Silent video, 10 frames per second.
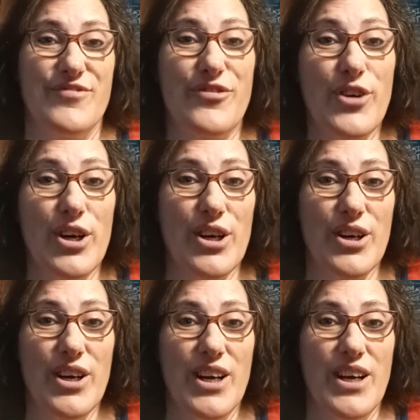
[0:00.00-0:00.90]

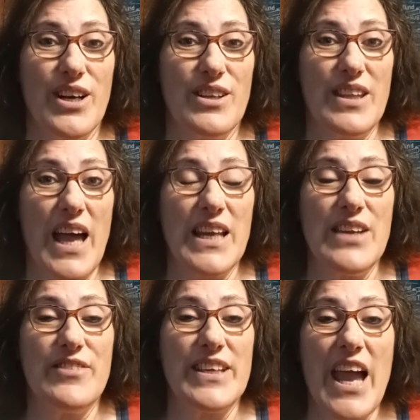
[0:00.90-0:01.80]
for not
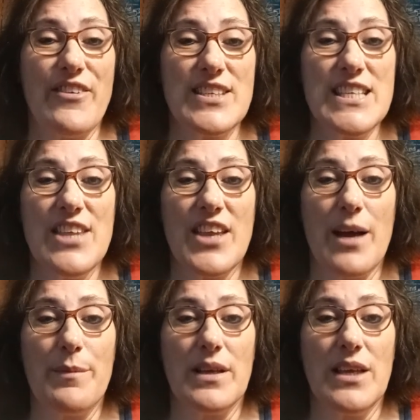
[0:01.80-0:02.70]
even a guarantee that
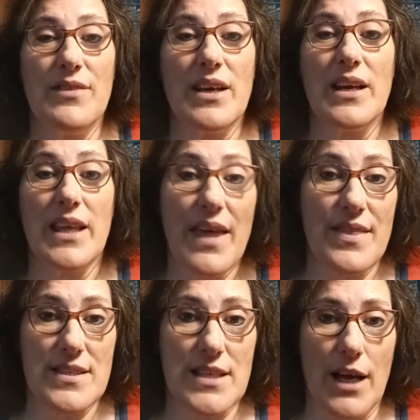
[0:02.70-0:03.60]
I'm even going to
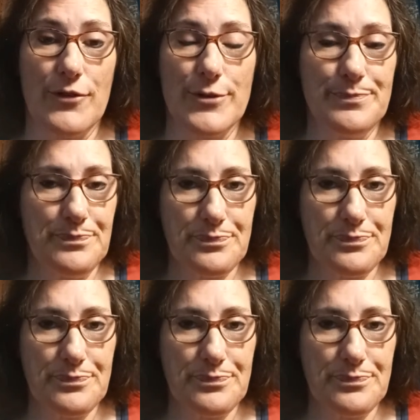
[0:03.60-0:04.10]
get the stuff.